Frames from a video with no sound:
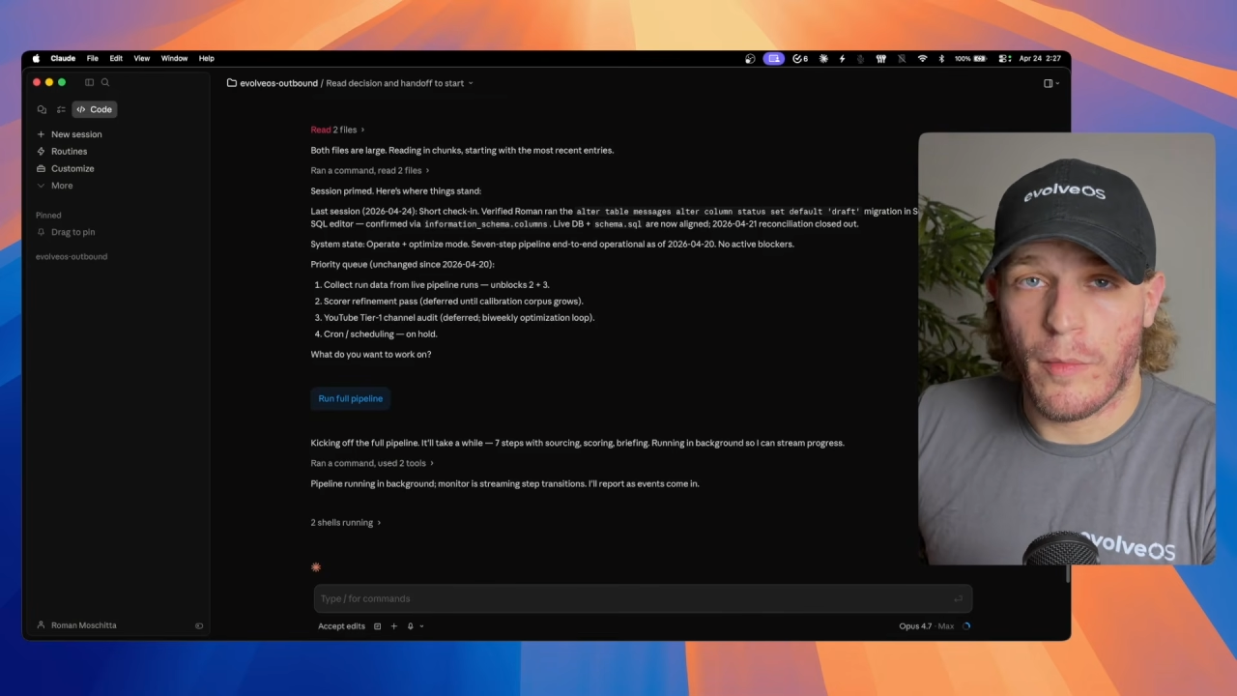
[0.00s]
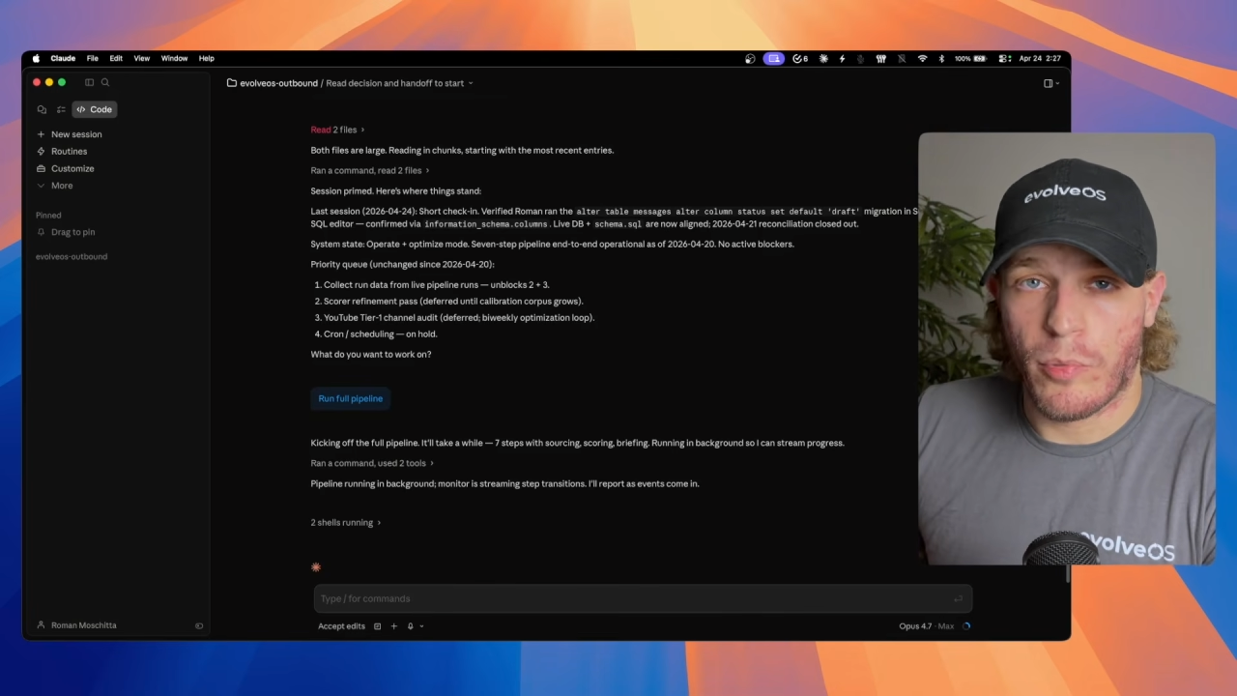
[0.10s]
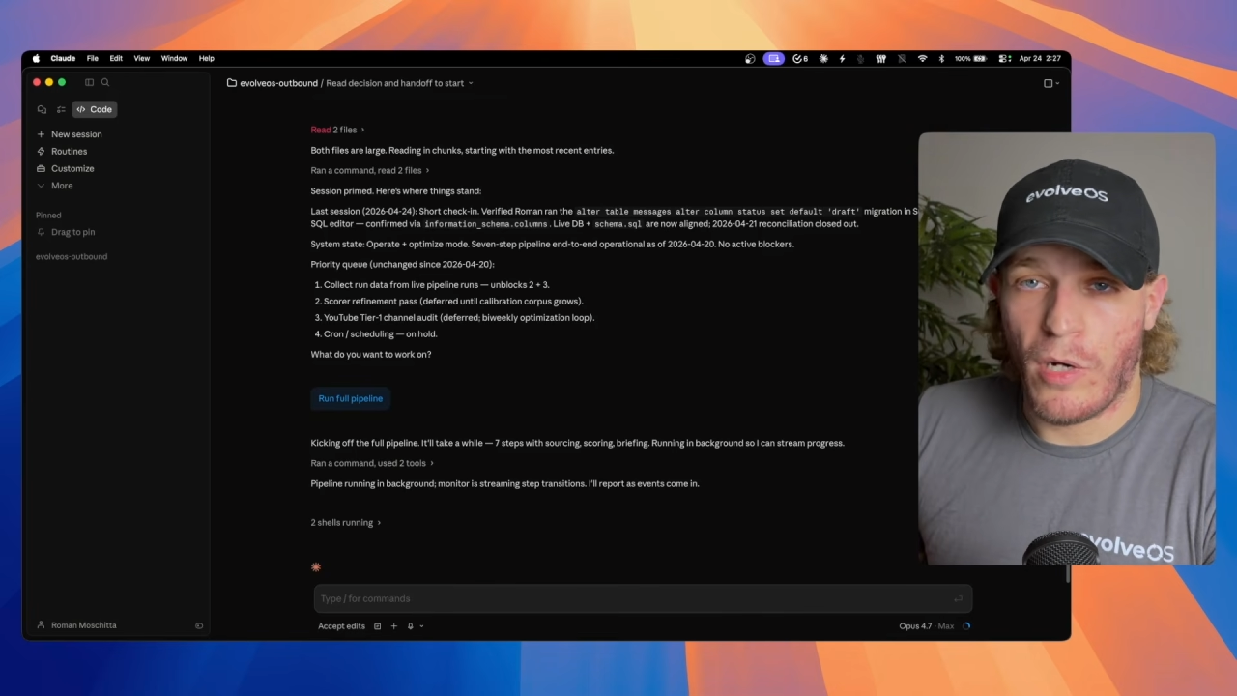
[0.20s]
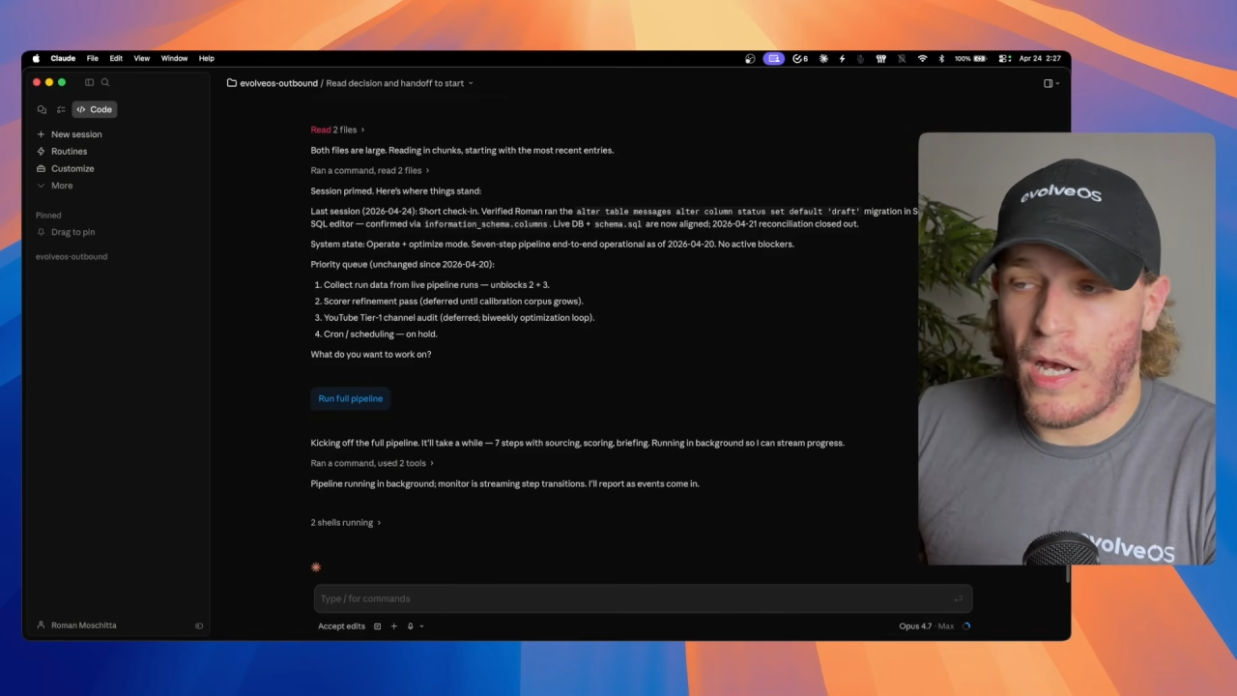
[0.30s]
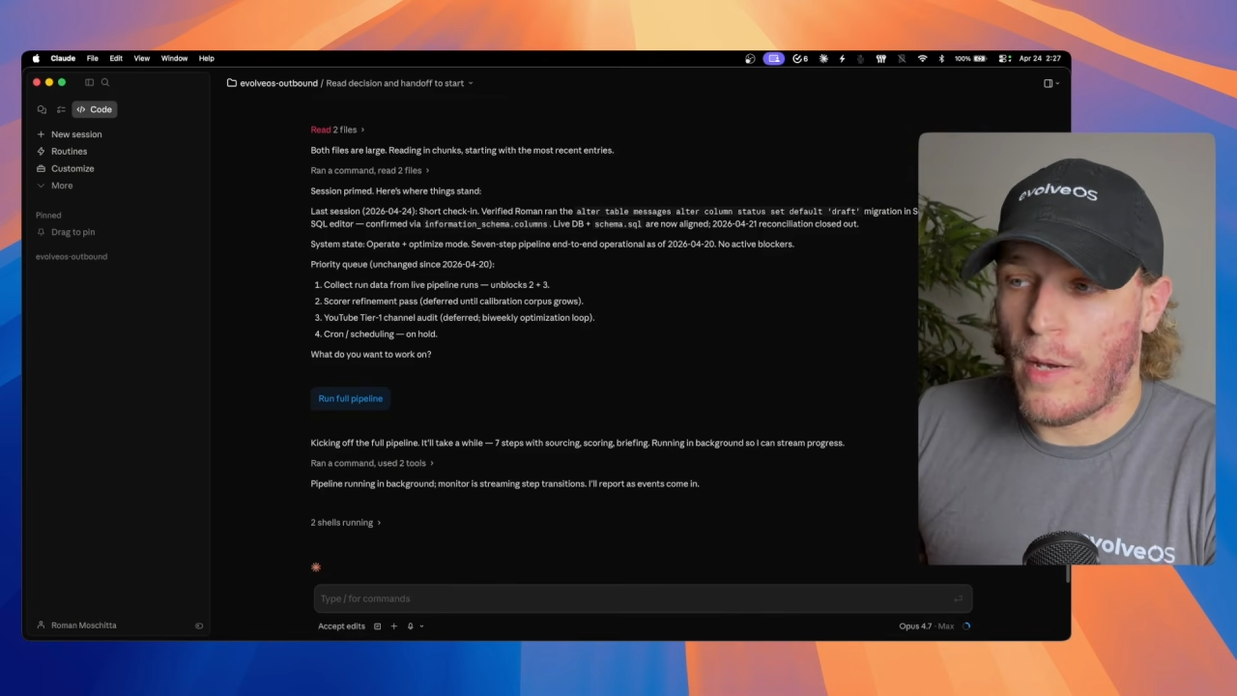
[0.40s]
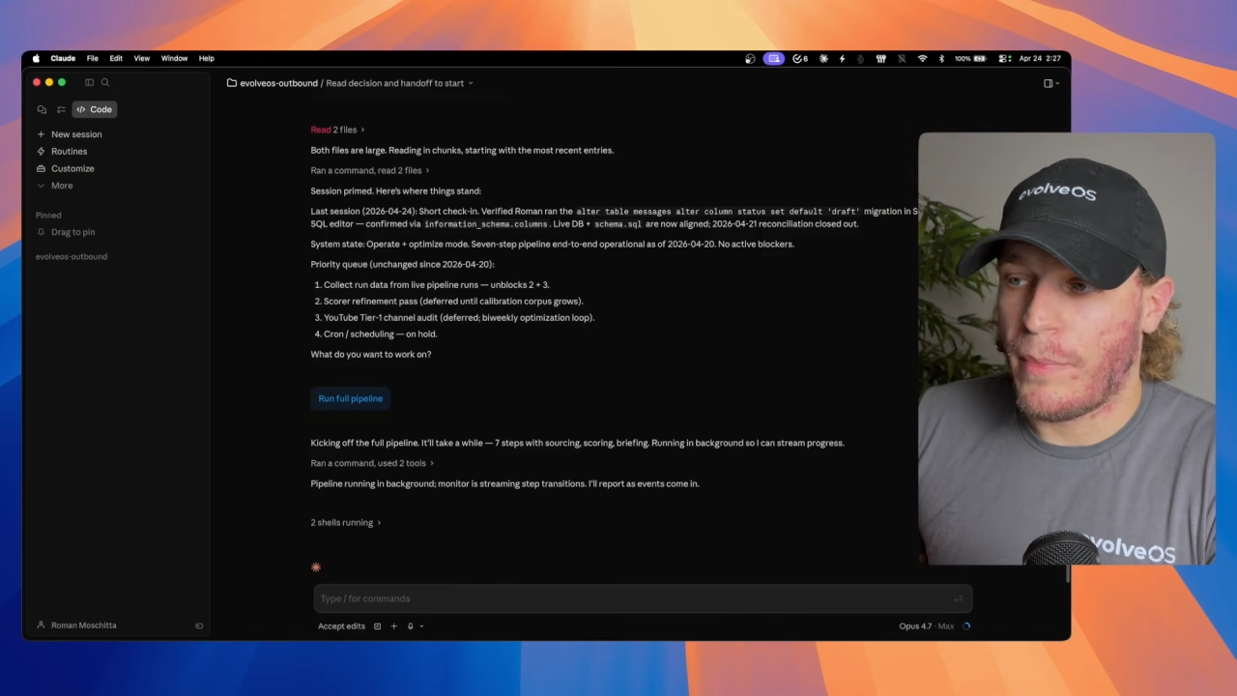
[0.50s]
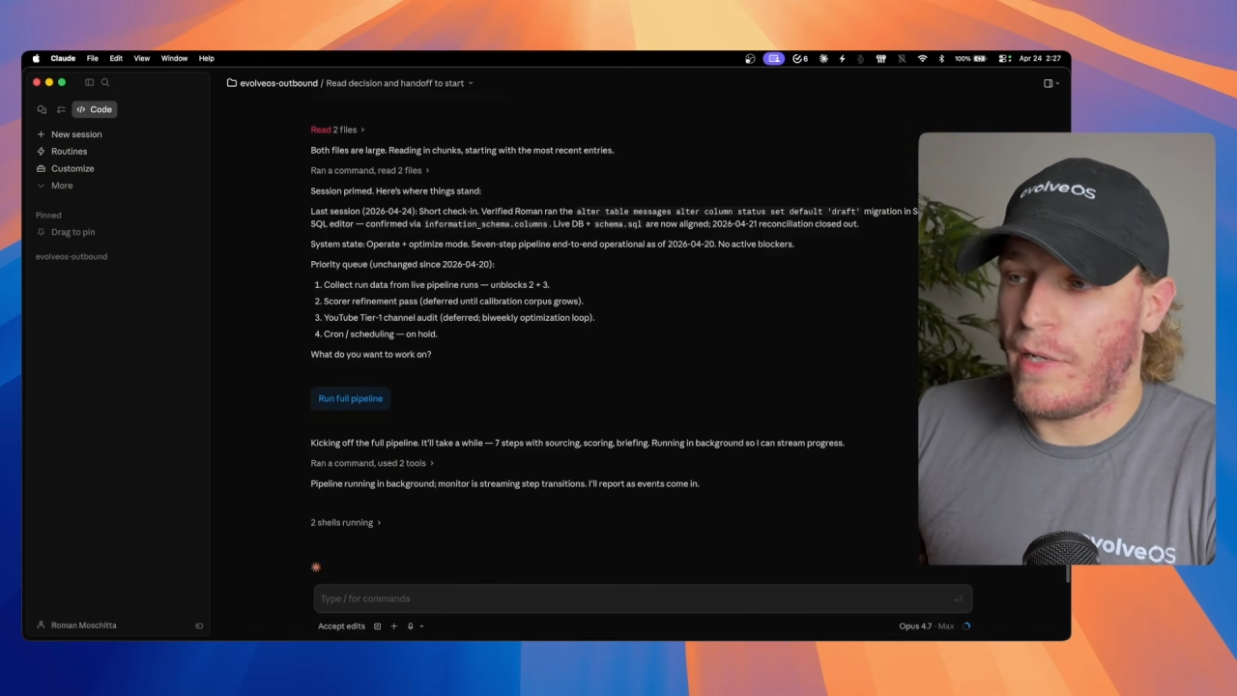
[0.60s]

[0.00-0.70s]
the prompt.